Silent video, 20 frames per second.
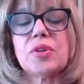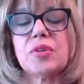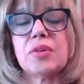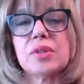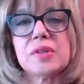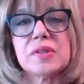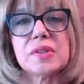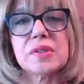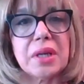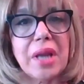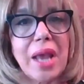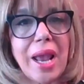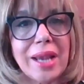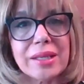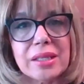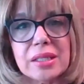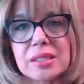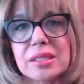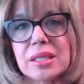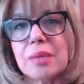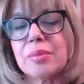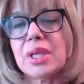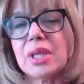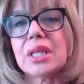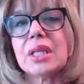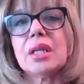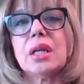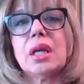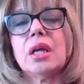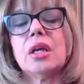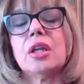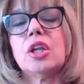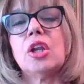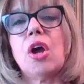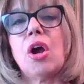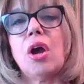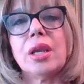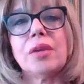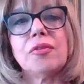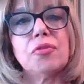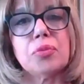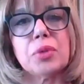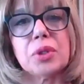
whether it's their academic uh, life,